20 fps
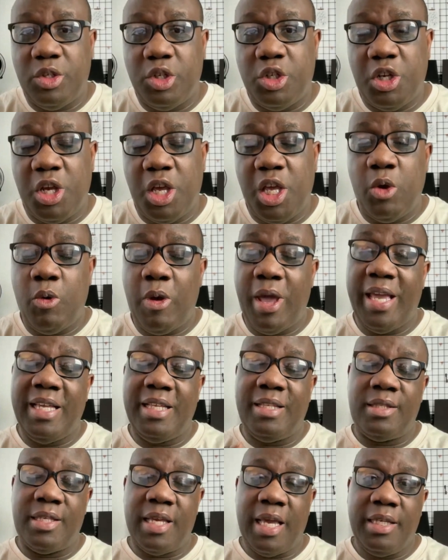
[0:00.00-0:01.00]
to show you a
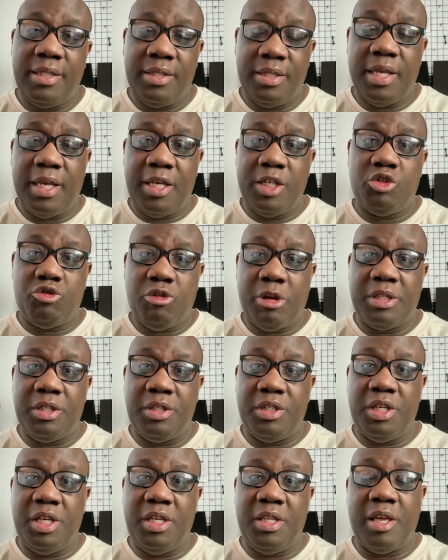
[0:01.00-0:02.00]
day-to-day
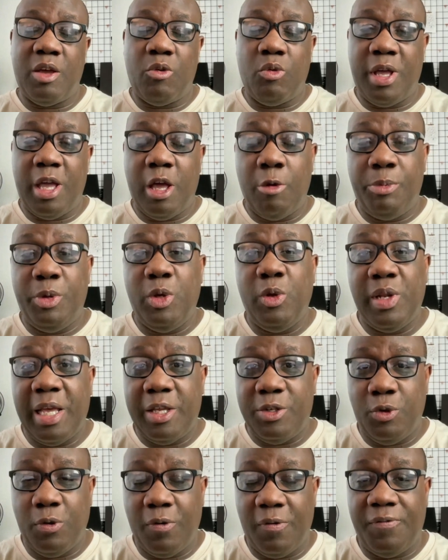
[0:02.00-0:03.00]
strategy that will help you
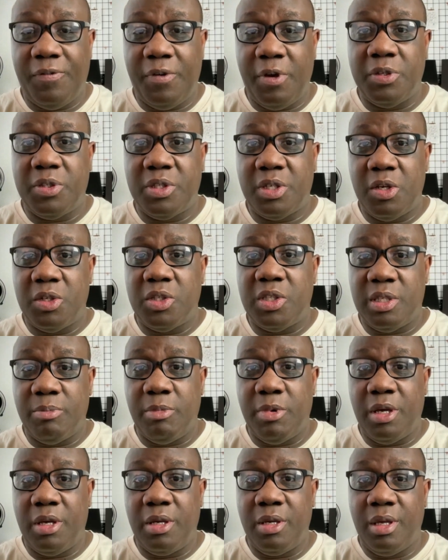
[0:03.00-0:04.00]
land your first
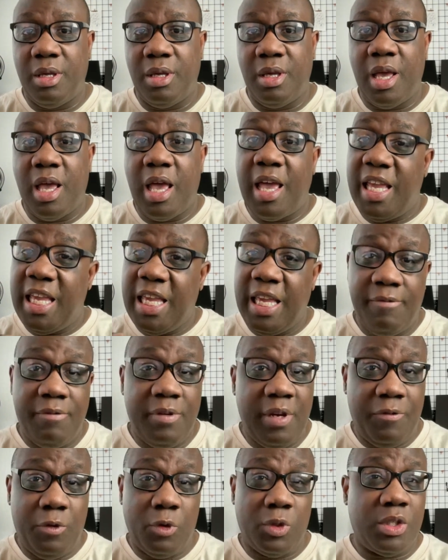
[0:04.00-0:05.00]
customer even
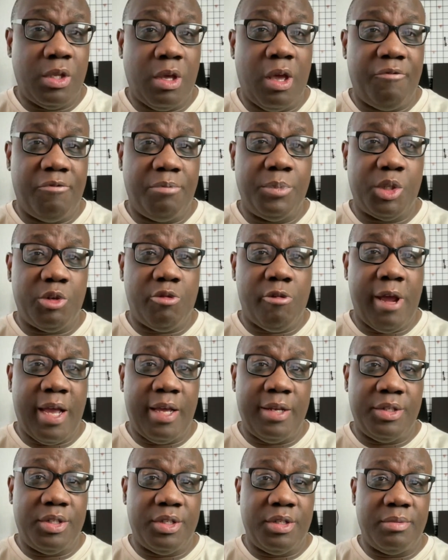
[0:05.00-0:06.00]
if you're starting from
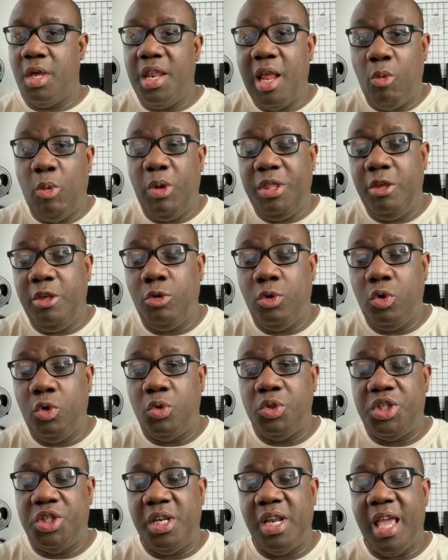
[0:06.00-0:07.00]
scratch. Now, whether you're
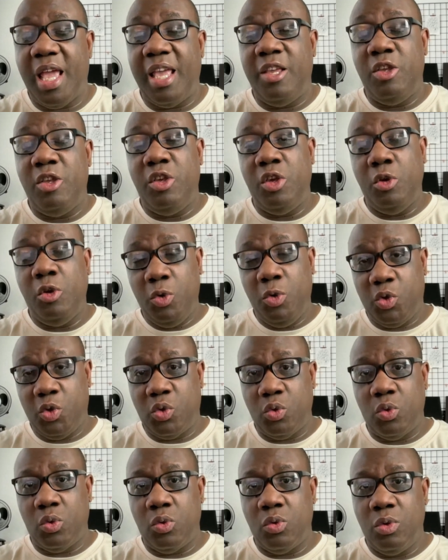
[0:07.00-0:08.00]
launching a new
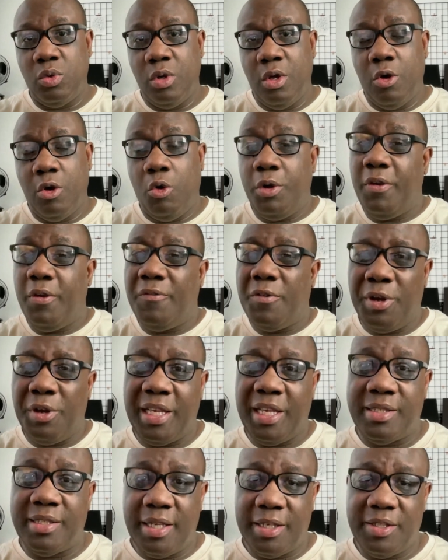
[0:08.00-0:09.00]
store or you've got an
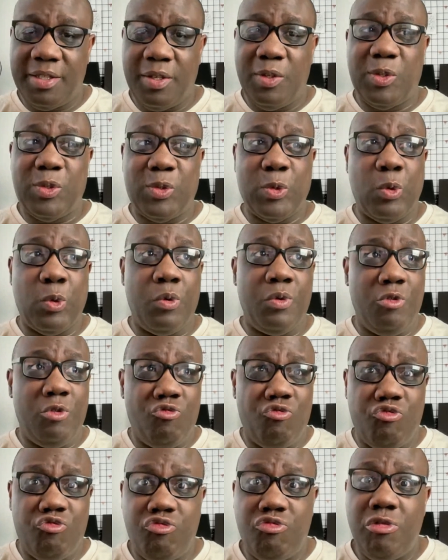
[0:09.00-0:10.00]
existing store and
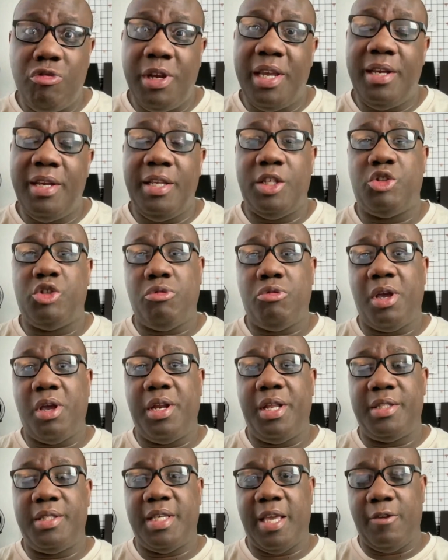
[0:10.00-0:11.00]
you're really struggling
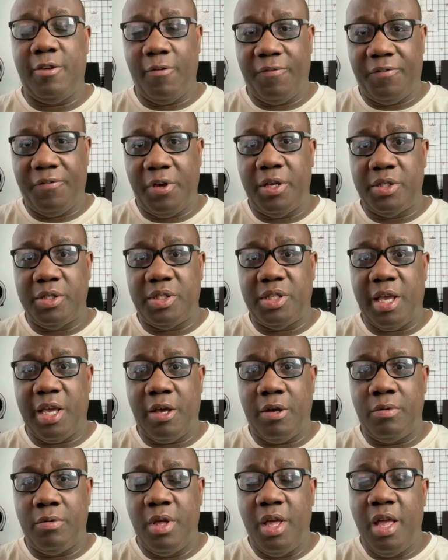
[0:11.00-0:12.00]
to get your first sale,